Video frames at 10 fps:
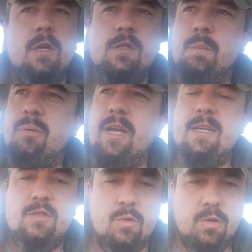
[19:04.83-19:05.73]
to
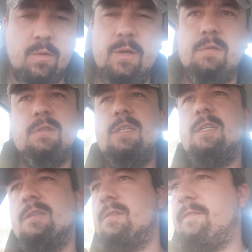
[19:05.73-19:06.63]
plant sorghum every
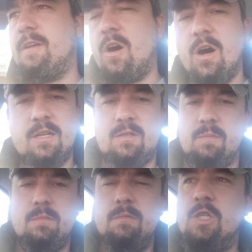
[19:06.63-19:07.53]
year,
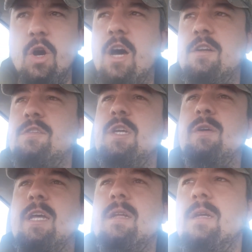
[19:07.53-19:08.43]
awesome. You ought to
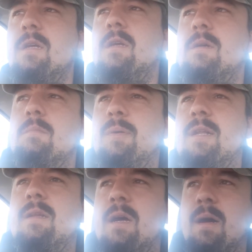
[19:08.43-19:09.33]
do it.
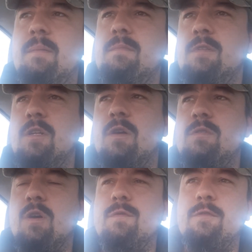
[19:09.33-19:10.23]
But
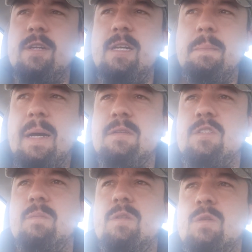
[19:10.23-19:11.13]
don't forget about
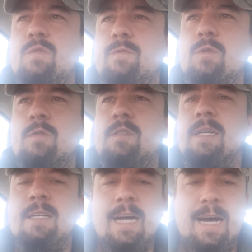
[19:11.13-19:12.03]
some of those foods
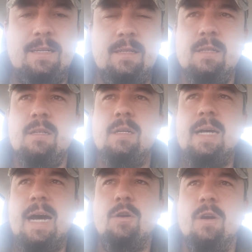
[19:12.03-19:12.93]
that got
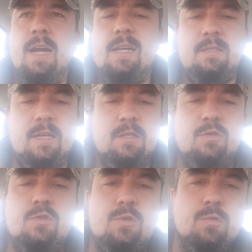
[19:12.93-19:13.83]
our
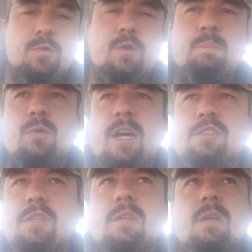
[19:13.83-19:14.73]
ancestors through the
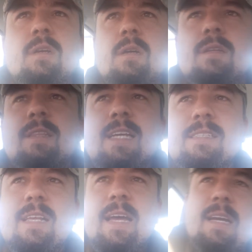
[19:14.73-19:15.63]
Depression.
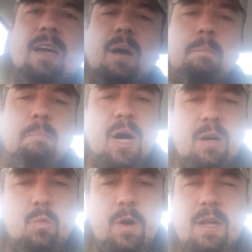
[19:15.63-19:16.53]
Things like
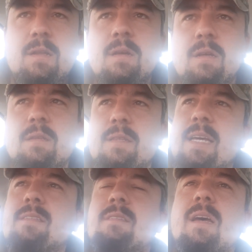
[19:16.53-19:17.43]
buckwheat,
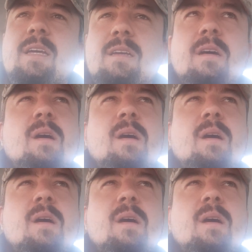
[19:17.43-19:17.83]
things like